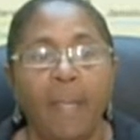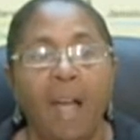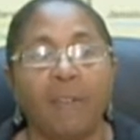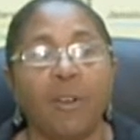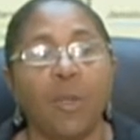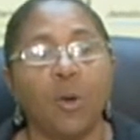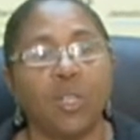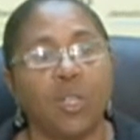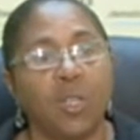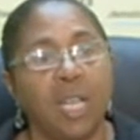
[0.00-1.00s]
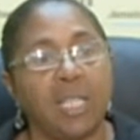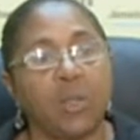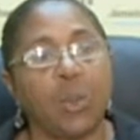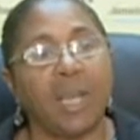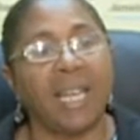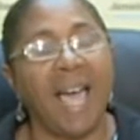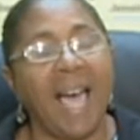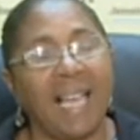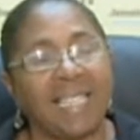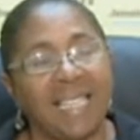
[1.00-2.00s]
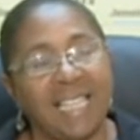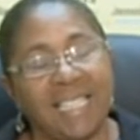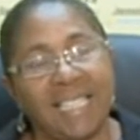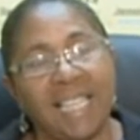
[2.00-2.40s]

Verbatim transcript: are for those students who can access the